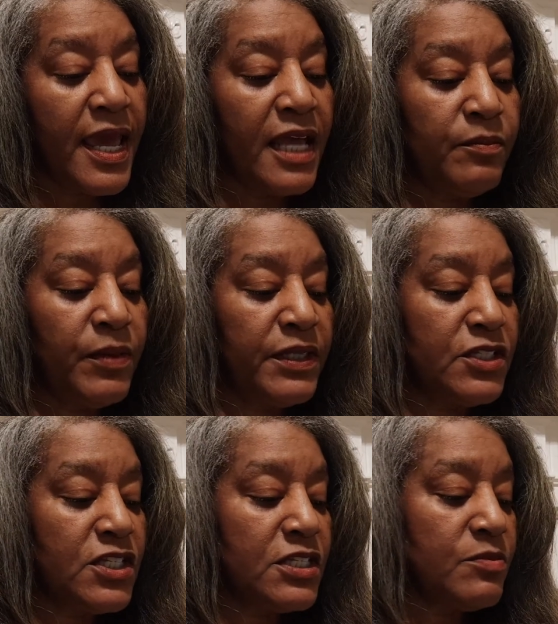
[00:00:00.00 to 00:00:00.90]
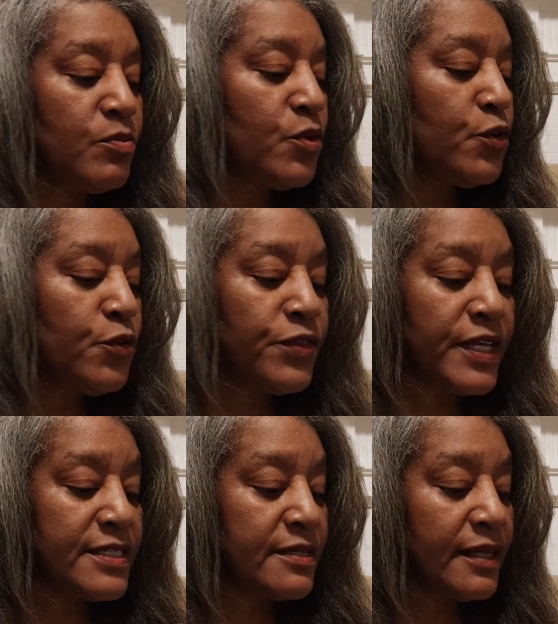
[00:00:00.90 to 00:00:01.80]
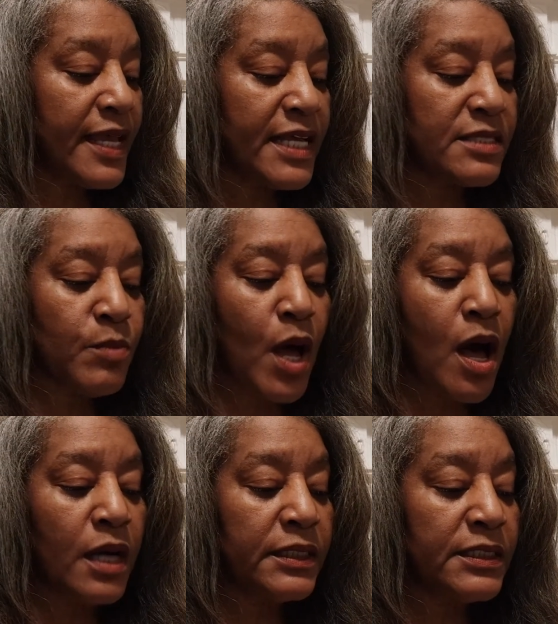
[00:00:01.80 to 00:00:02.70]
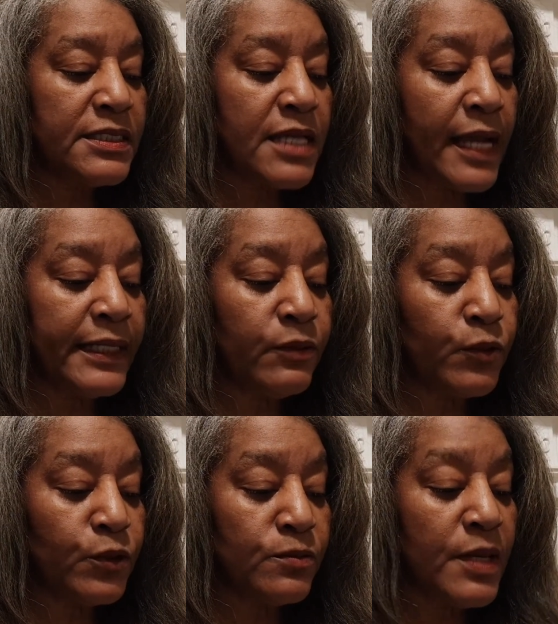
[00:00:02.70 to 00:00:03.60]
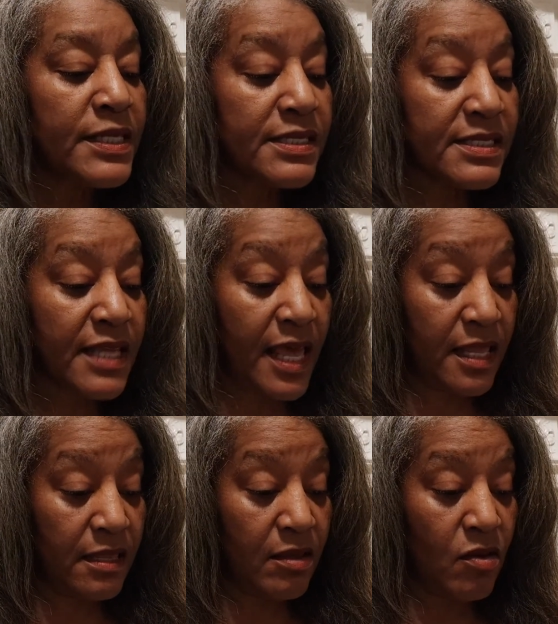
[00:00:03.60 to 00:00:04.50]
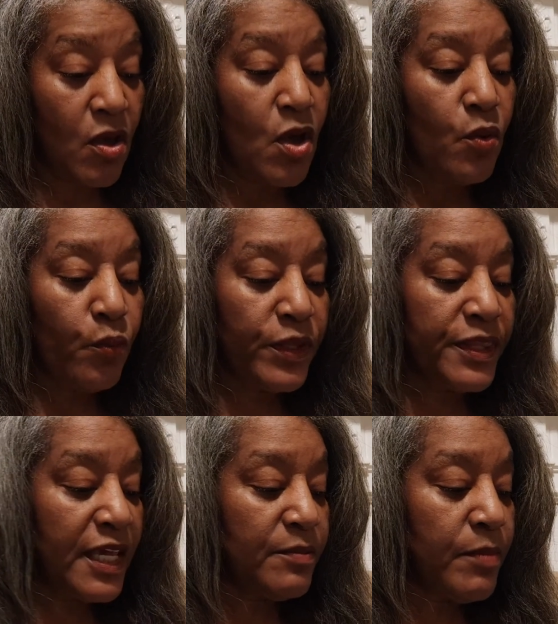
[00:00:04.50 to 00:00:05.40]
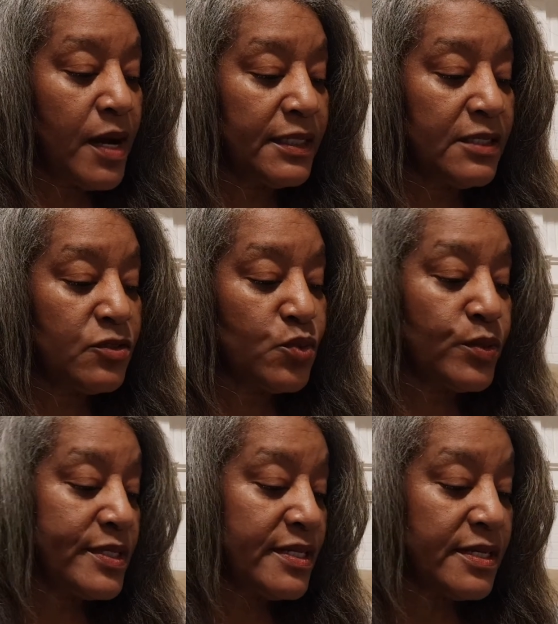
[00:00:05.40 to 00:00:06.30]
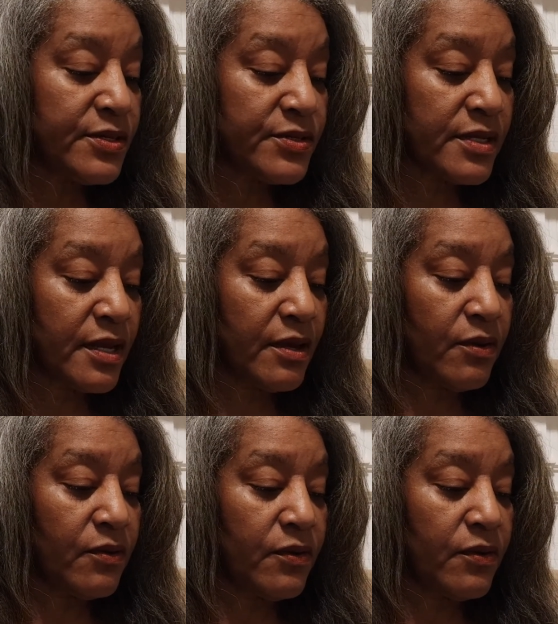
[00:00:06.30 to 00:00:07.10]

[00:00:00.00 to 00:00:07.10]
had been a smooth as glass mahogany dining room set when they'd bought it 20 years ago.